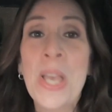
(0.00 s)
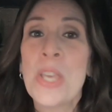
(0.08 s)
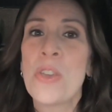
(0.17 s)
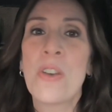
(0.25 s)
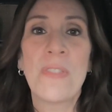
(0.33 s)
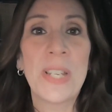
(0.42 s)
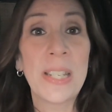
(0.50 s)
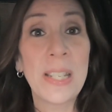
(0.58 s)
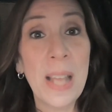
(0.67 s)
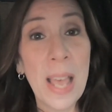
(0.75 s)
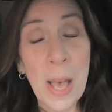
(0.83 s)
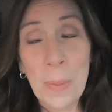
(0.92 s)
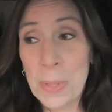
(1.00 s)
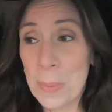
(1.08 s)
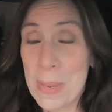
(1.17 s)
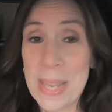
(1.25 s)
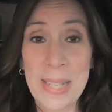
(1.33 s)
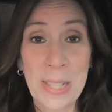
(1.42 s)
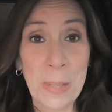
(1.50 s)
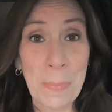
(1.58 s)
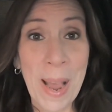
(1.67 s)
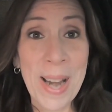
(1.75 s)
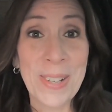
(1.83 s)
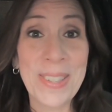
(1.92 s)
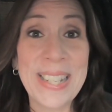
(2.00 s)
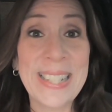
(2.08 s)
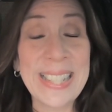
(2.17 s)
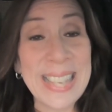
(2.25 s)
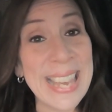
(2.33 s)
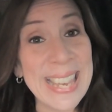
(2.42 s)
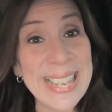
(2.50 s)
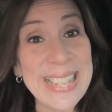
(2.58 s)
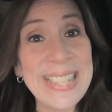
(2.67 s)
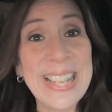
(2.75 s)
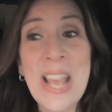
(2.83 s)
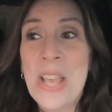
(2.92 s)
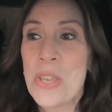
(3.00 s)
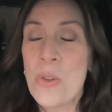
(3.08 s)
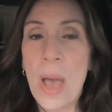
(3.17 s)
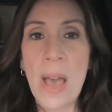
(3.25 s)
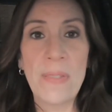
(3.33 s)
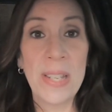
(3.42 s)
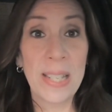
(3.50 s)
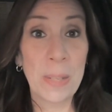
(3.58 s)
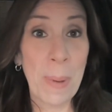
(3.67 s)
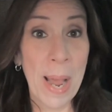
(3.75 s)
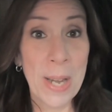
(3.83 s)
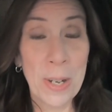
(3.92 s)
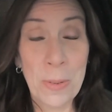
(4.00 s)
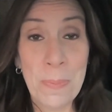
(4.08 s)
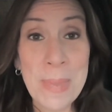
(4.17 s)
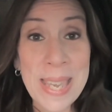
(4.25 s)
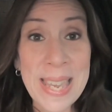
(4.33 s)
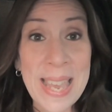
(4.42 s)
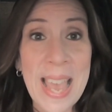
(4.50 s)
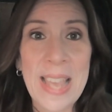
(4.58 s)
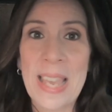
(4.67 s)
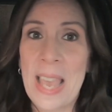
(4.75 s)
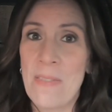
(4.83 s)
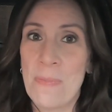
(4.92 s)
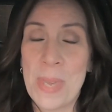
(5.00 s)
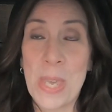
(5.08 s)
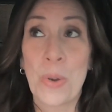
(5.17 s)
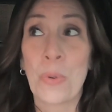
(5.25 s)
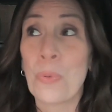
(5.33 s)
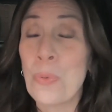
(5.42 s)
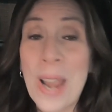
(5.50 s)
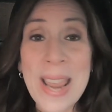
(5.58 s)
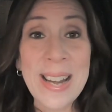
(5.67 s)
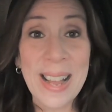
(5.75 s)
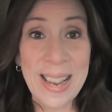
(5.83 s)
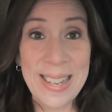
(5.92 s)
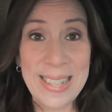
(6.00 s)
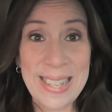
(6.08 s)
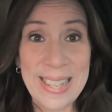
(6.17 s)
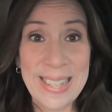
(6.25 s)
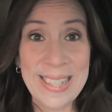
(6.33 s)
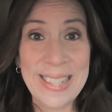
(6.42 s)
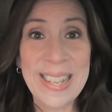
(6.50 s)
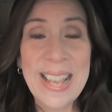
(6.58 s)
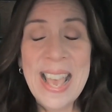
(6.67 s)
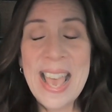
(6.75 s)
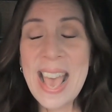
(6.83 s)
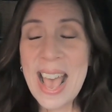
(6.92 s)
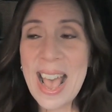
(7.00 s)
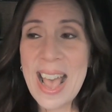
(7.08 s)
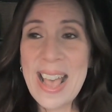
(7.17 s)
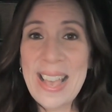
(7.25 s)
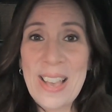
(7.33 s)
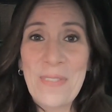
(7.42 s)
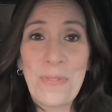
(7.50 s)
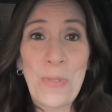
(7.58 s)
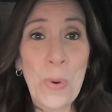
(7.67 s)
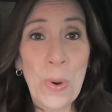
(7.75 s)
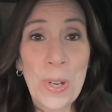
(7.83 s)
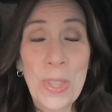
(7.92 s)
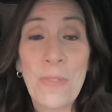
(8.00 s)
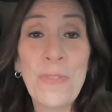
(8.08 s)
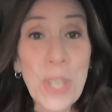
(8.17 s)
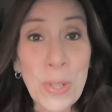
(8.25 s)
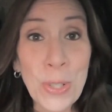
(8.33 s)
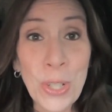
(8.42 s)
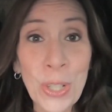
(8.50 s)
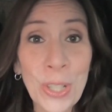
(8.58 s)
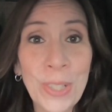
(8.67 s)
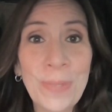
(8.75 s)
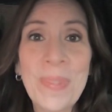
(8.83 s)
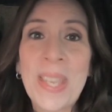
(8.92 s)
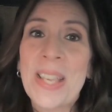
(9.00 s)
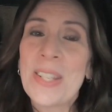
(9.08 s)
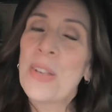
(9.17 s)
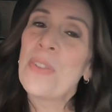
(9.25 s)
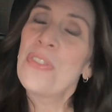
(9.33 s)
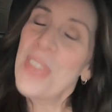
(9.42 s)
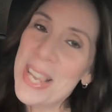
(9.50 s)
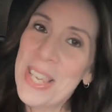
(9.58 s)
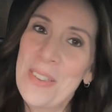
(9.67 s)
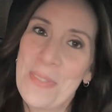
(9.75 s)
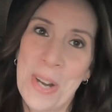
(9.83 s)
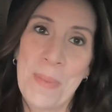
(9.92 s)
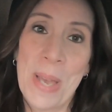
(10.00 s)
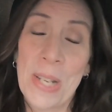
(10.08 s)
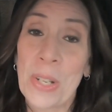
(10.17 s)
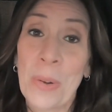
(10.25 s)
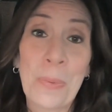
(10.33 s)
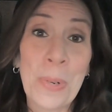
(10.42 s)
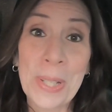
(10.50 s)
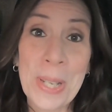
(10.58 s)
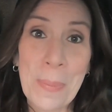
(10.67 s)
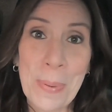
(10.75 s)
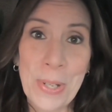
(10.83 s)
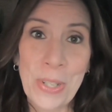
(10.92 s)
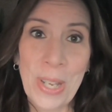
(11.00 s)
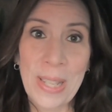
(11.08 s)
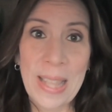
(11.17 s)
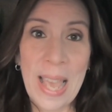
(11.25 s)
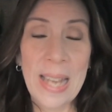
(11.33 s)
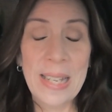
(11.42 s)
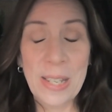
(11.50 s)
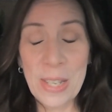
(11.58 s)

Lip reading: You have helped me inspire these kids. You have inspired me and gave me great ideas for the future, so thank you very much. I really appreciate that.